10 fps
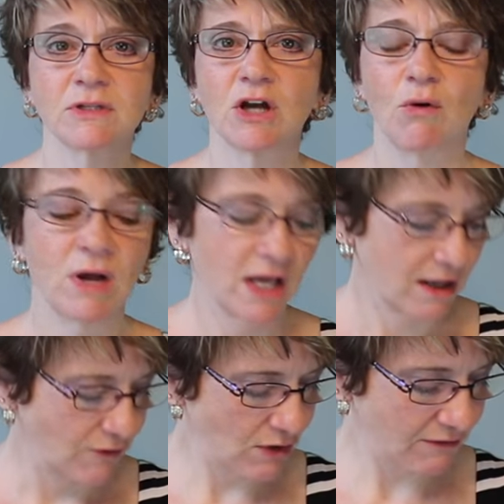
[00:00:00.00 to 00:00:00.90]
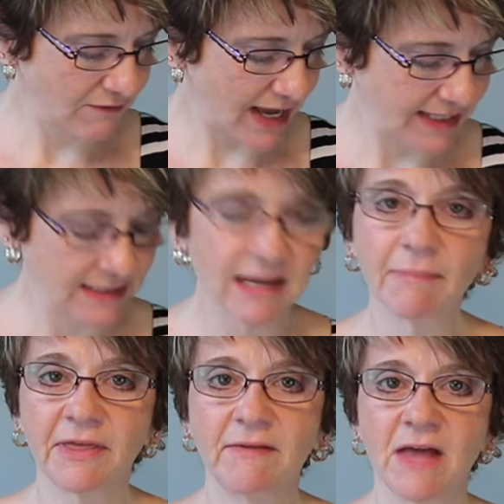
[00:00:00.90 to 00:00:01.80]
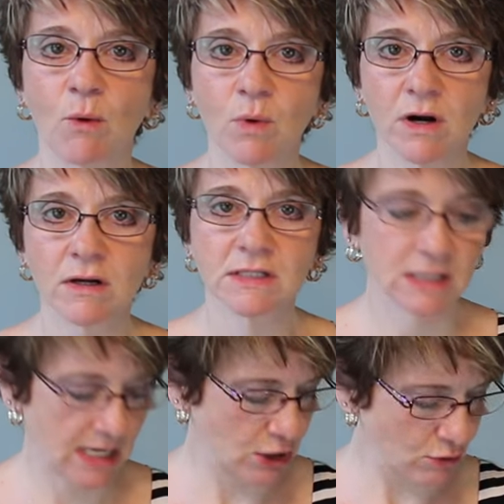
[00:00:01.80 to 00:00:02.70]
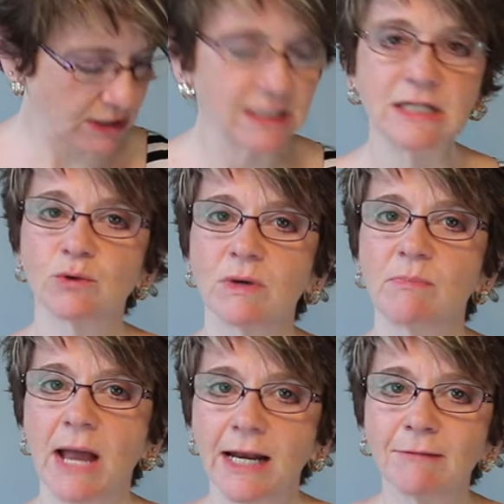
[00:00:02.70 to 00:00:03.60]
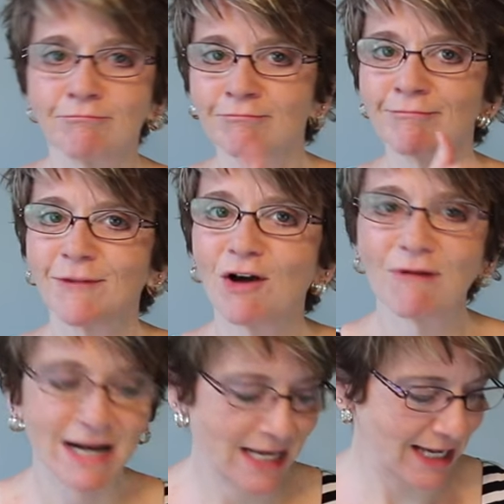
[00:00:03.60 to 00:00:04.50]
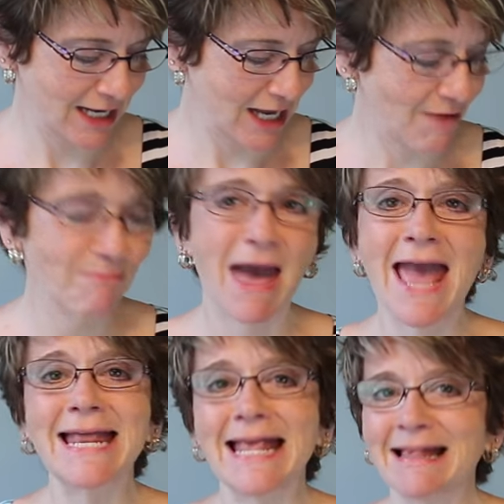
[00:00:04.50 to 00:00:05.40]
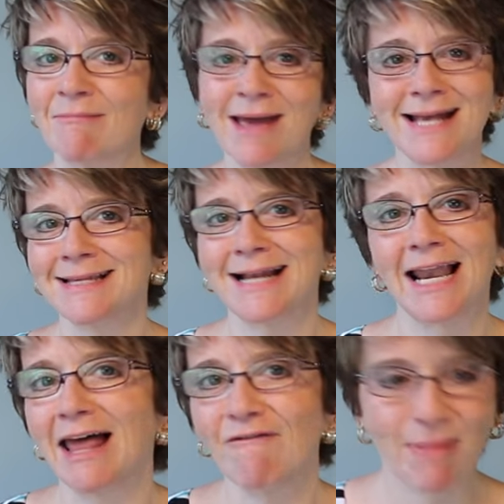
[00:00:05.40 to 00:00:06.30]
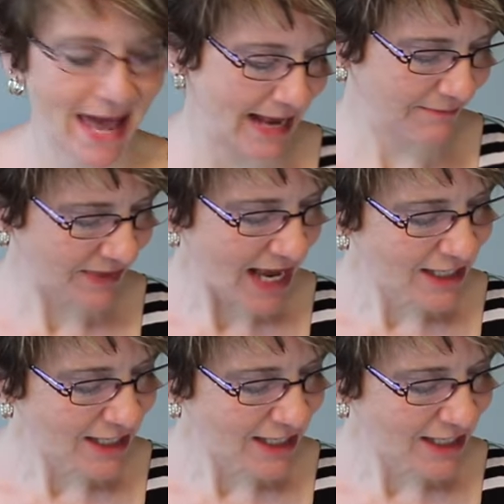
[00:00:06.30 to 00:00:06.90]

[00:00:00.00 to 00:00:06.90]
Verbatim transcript: So you can find something that works and you just need to repaint it, go right ahead. Paint is amazing. I love paint.